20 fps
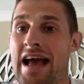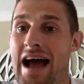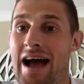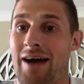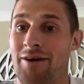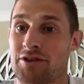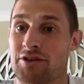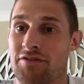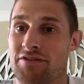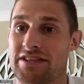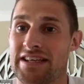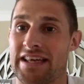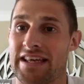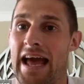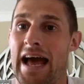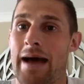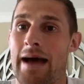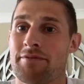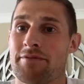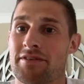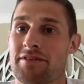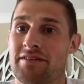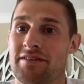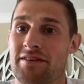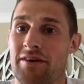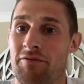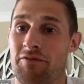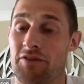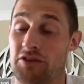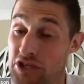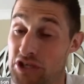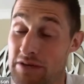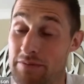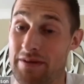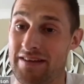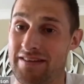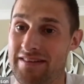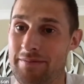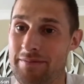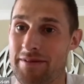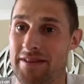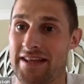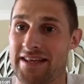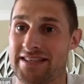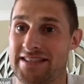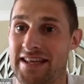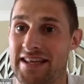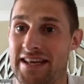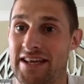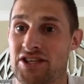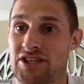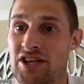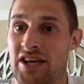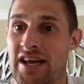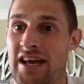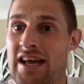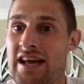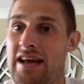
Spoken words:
I was obviously the captain of the GB team at this stage.